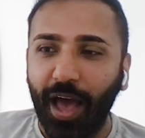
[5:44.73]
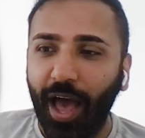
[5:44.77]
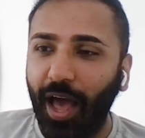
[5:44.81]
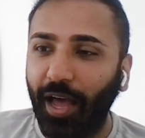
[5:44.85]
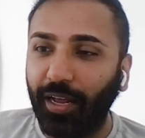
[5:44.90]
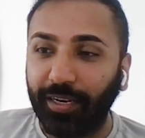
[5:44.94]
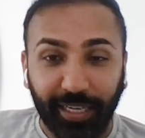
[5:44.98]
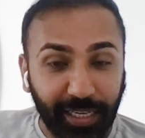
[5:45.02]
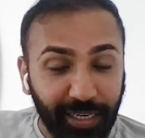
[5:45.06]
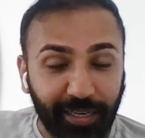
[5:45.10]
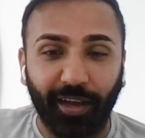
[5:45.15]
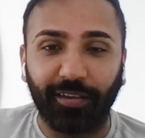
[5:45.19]

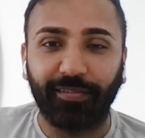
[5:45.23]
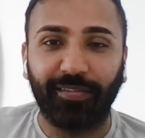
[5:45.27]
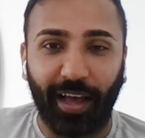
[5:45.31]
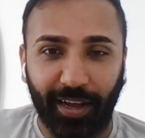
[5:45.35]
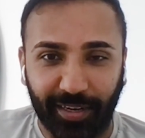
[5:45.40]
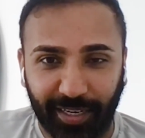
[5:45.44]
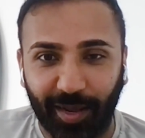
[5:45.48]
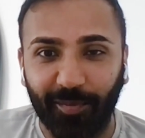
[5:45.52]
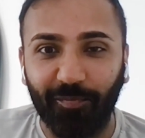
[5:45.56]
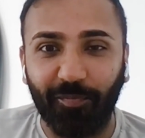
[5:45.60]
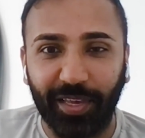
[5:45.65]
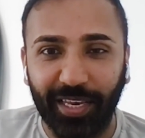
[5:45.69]
And he does
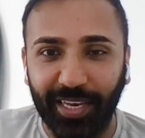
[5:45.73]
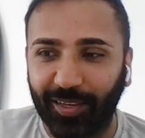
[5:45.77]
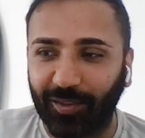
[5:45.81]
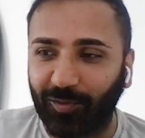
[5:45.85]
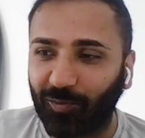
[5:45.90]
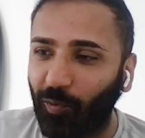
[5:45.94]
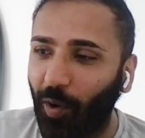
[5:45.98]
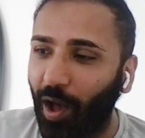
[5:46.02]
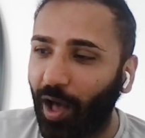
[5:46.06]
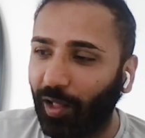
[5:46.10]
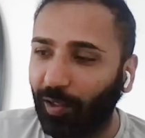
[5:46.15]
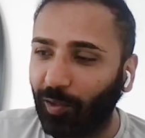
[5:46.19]
that to me
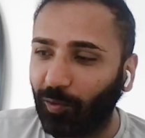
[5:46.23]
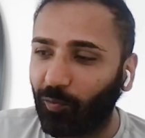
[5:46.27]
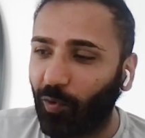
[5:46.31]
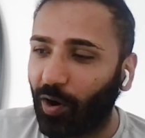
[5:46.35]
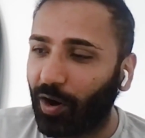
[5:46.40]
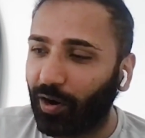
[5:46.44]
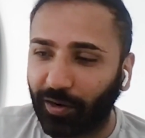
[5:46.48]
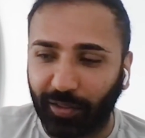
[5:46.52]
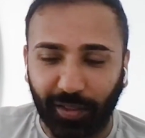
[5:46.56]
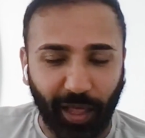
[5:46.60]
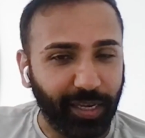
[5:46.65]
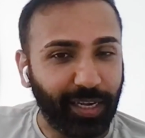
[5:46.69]
as well,
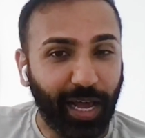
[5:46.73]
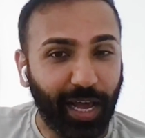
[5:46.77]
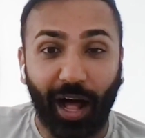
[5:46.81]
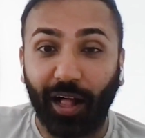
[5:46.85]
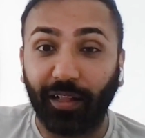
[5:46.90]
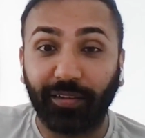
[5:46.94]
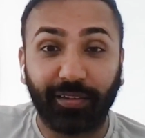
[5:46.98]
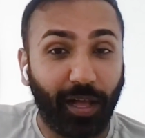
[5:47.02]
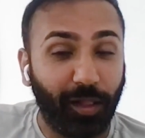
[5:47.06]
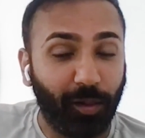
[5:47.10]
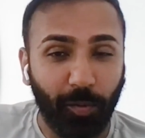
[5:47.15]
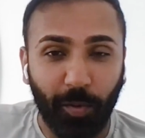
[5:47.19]
where like
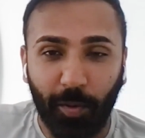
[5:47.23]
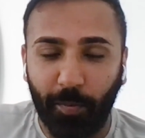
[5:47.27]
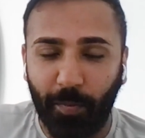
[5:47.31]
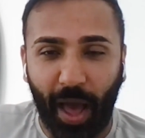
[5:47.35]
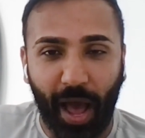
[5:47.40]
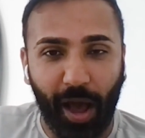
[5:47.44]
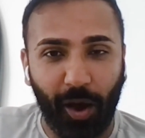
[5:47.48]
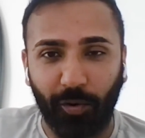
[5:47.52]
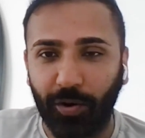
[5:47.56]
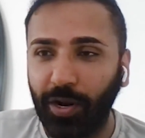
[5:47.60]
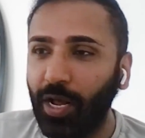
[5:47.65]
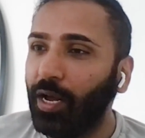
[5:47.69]
I'll tell him
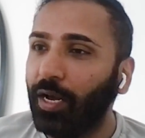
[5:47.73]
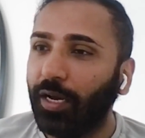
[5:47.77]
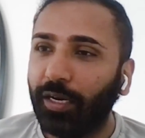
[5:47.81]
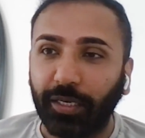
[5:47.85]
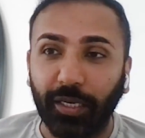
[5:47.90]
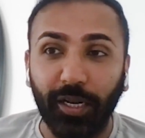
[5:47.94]
about,